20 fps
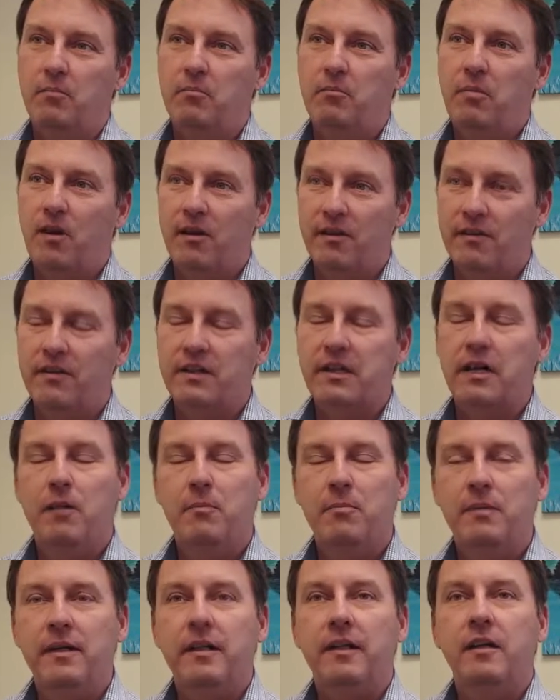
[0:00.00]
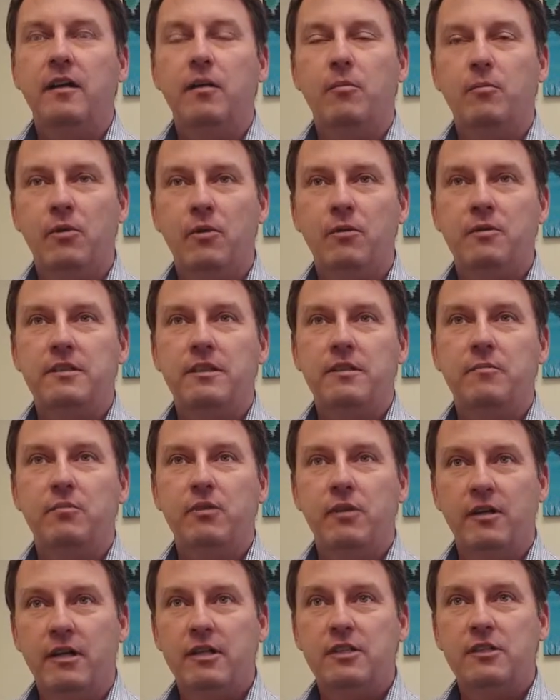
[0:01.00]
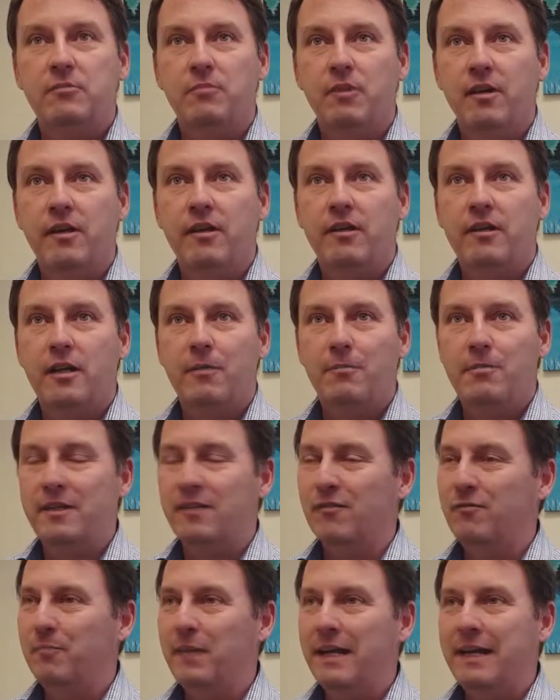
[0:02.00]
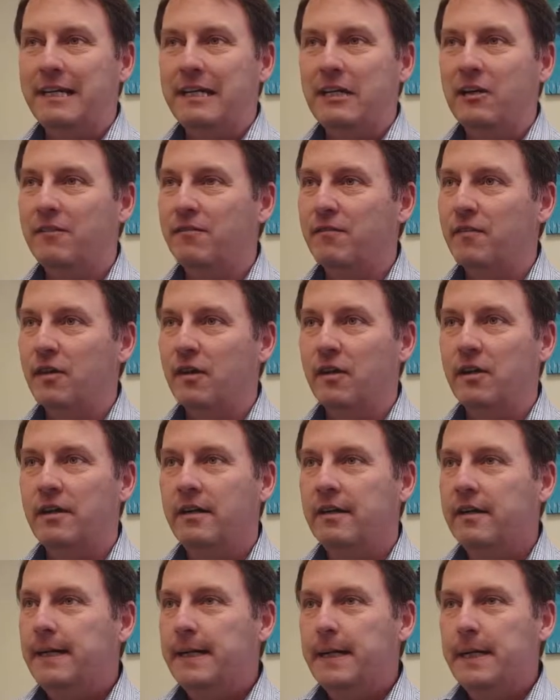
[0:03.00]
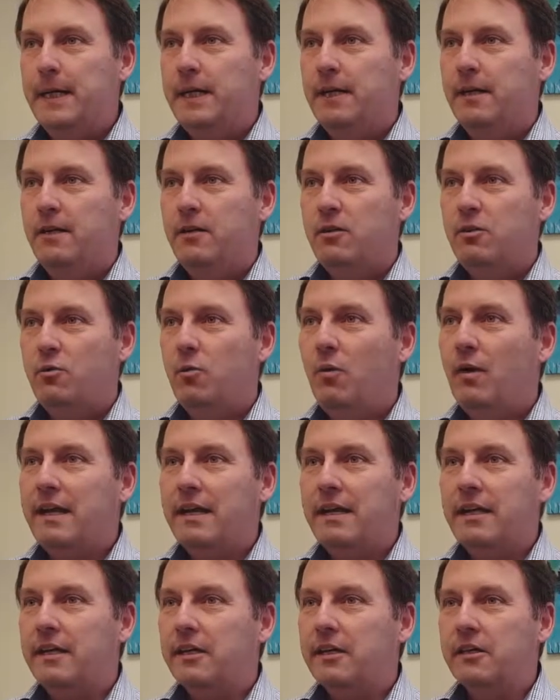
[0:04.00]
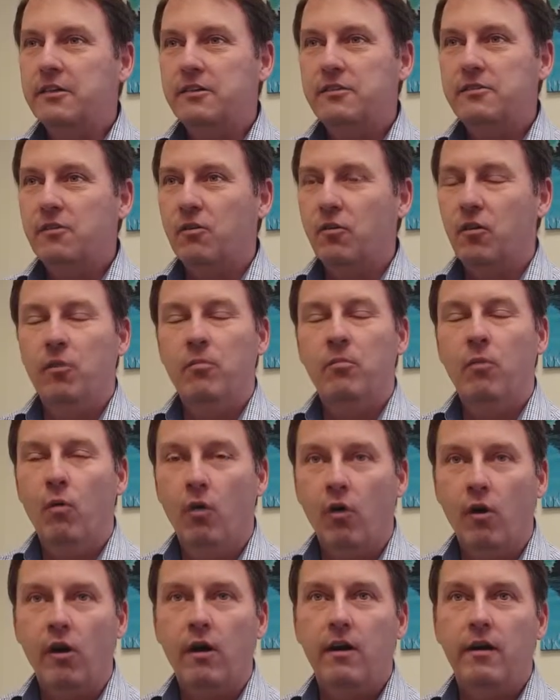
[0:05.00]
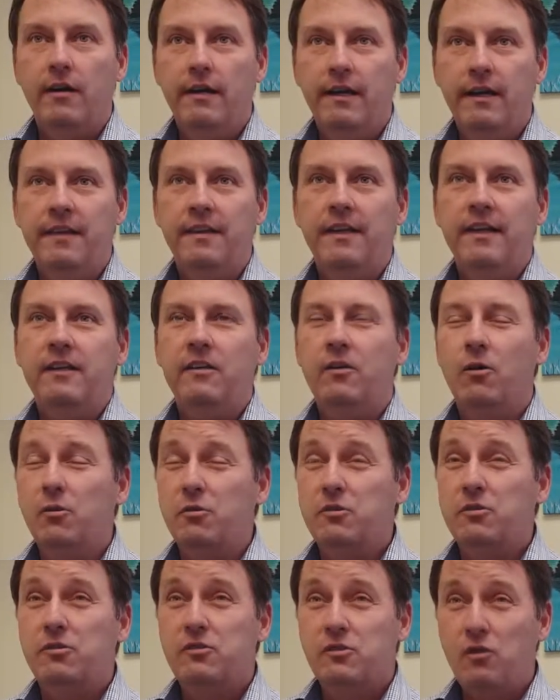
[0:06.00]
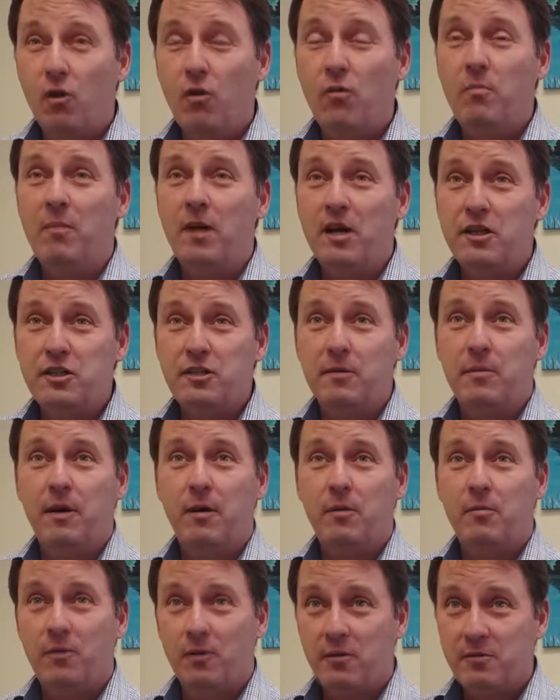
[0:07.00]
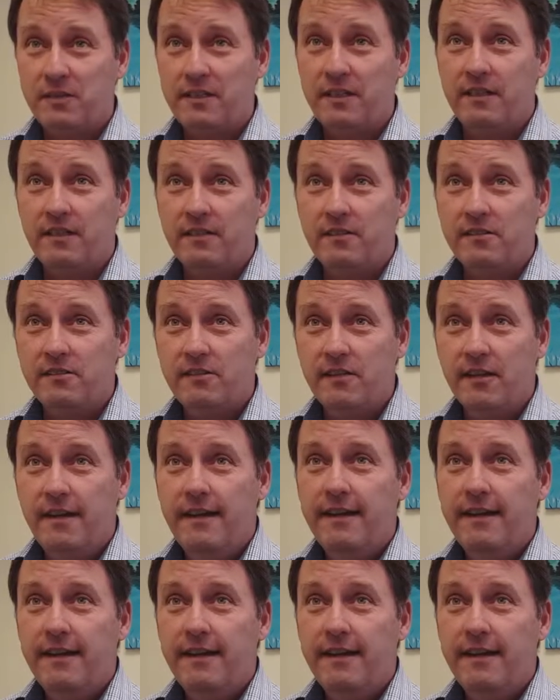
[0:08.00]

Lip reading: part of the company and our protein production part of the company have been here for 20 years or more, and they know so much about proteins